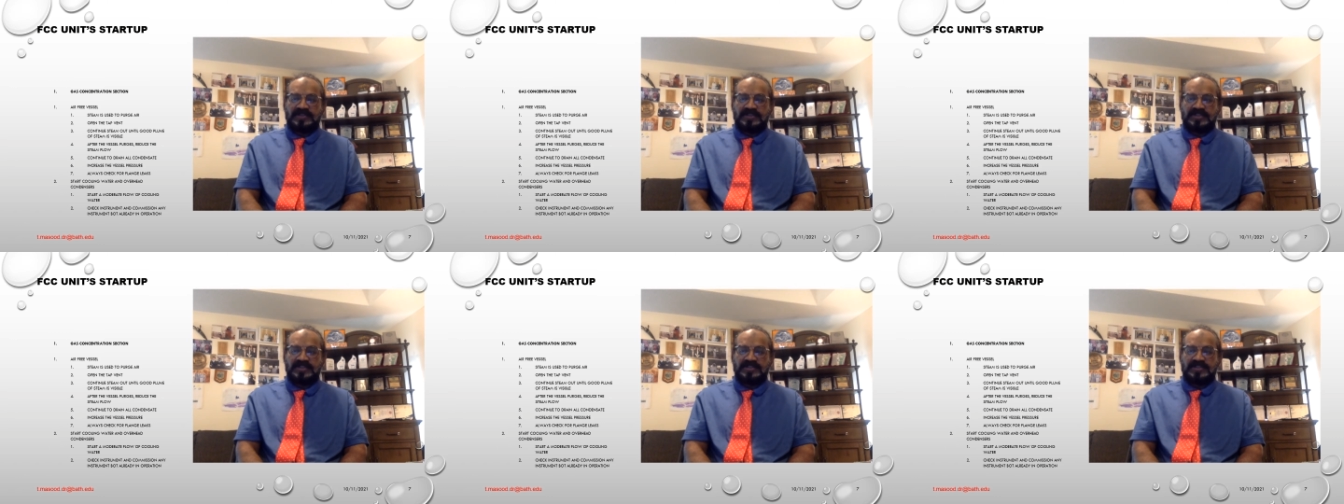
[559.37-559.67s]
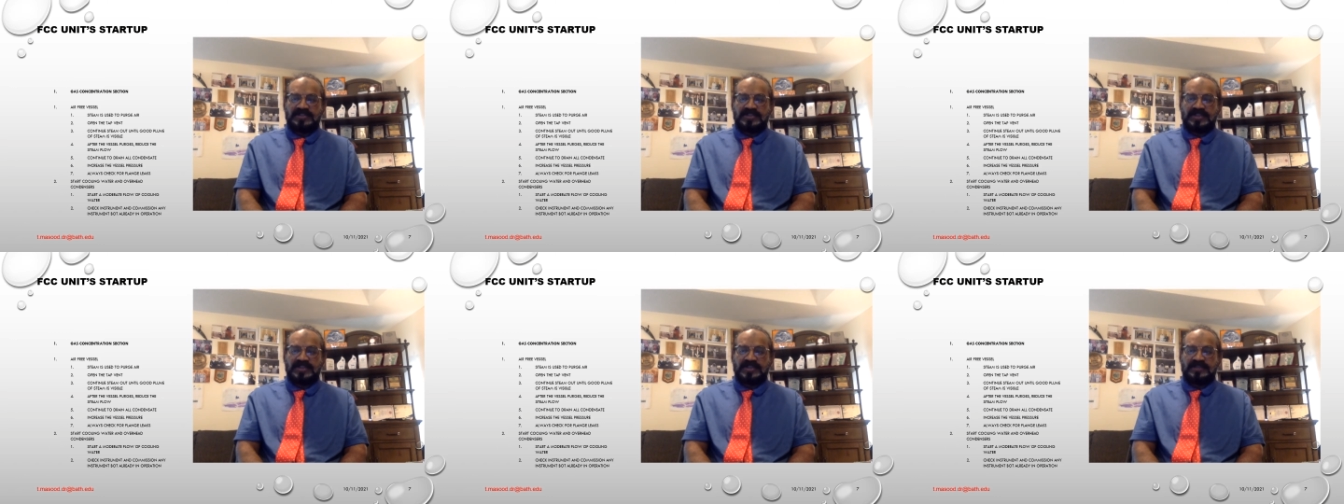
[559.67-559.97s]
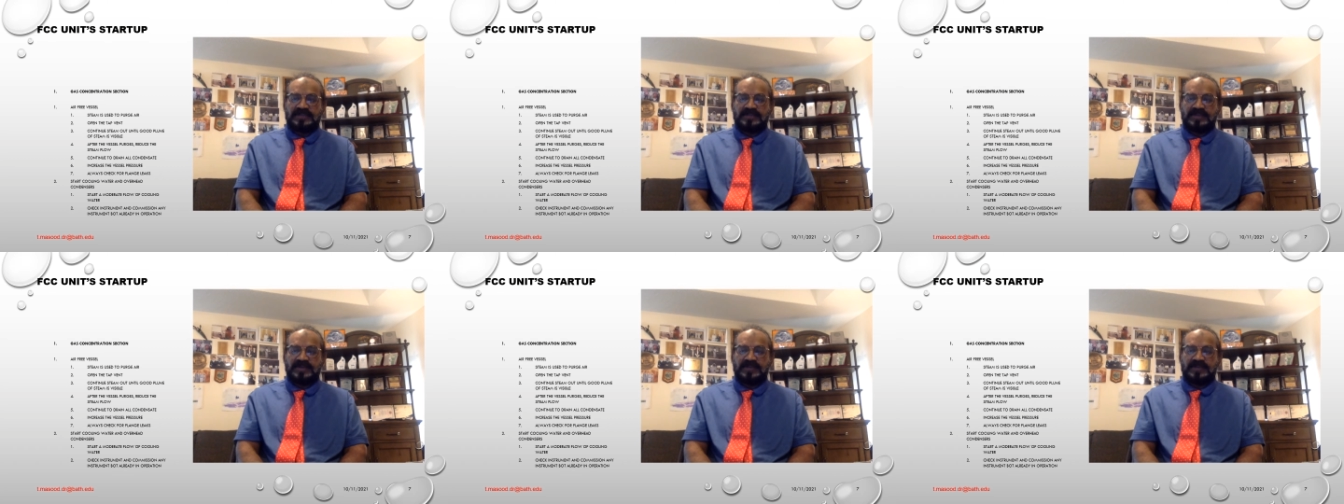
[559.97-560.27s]
check for
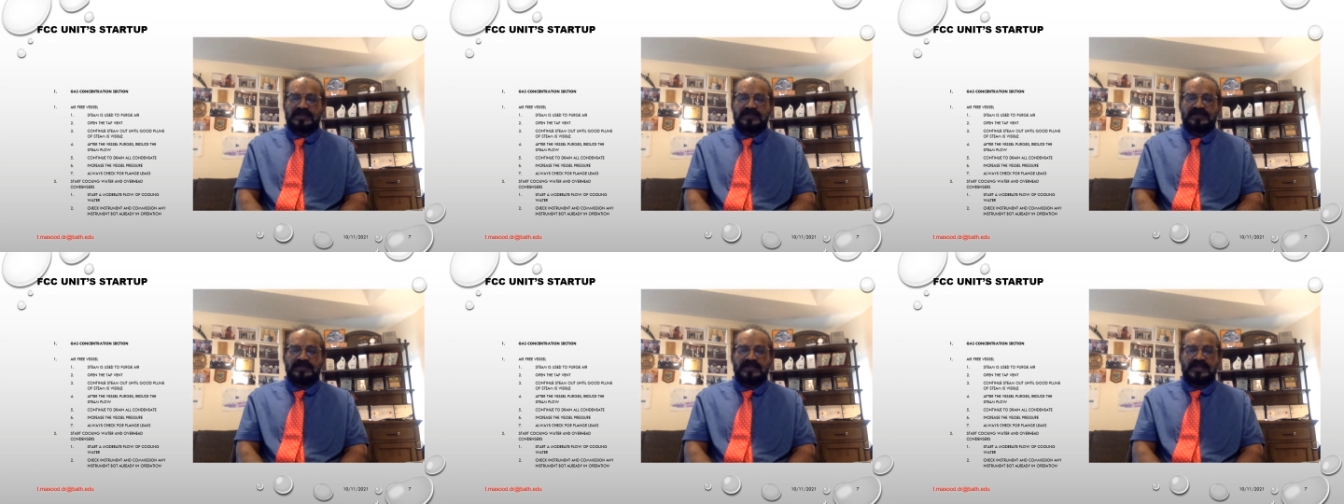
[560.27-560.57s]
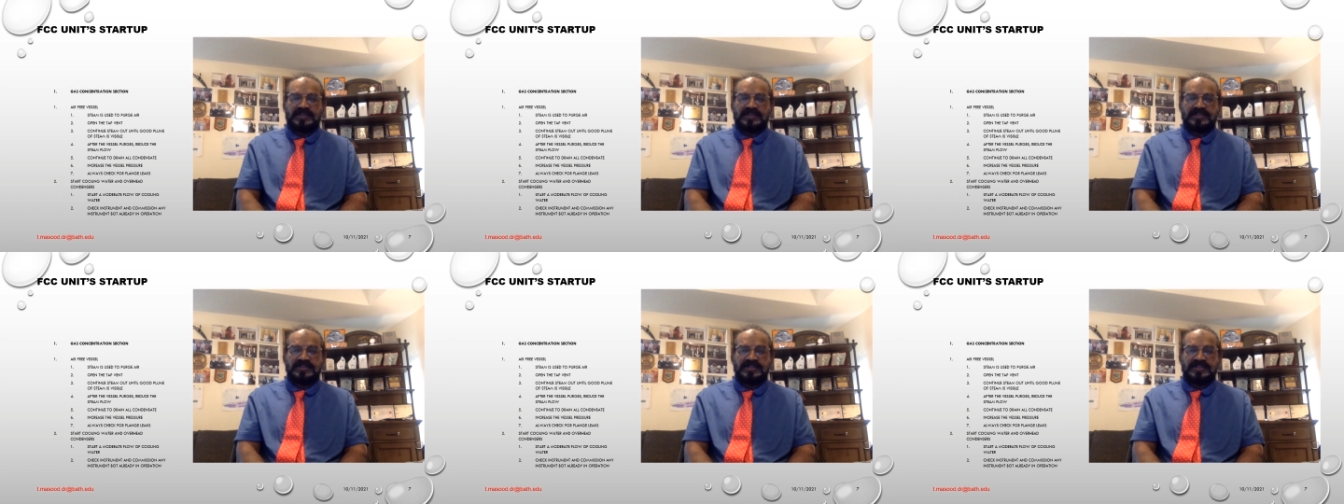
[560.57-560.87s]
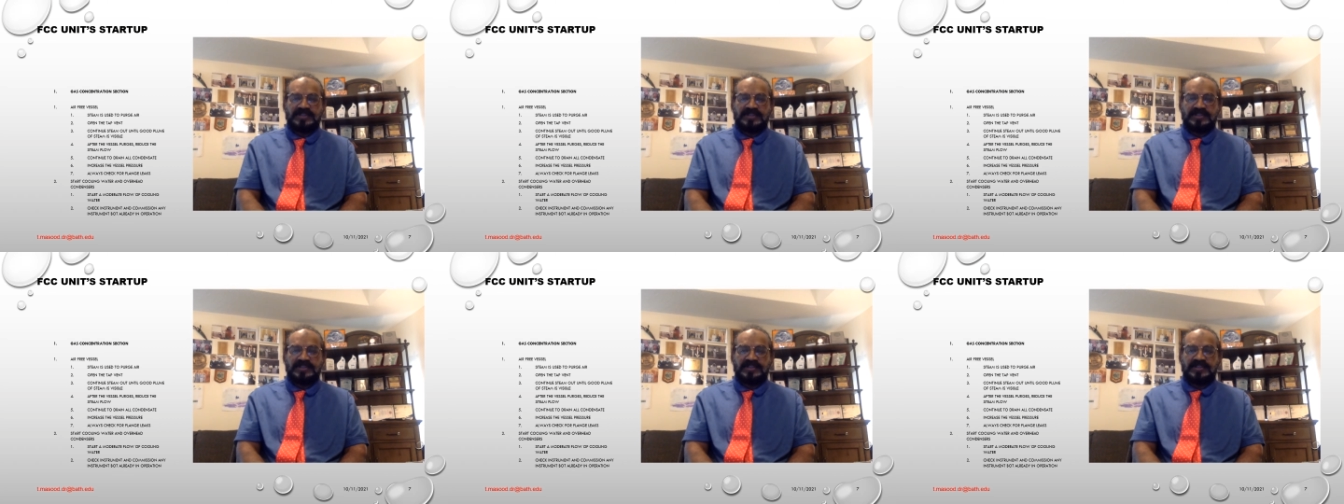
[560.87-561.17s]
flange leak,
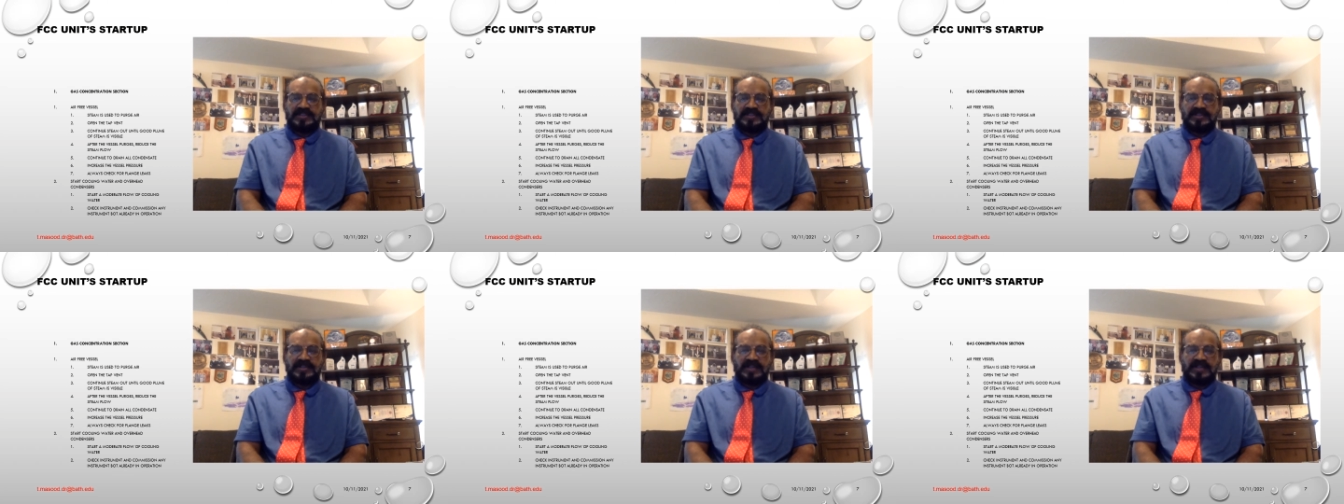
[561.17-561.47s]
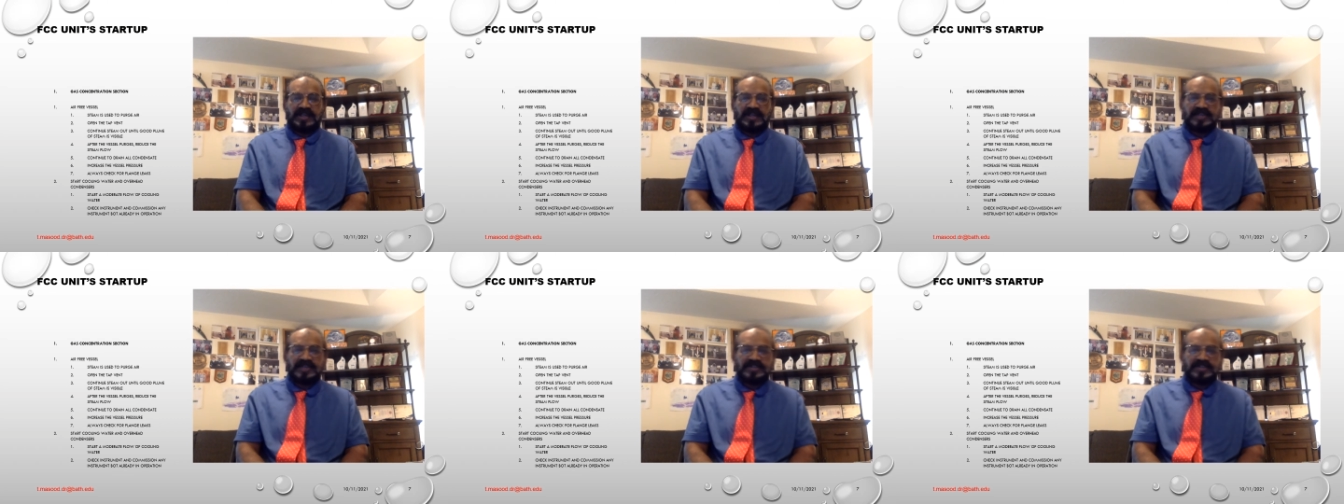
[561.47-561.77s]
etc.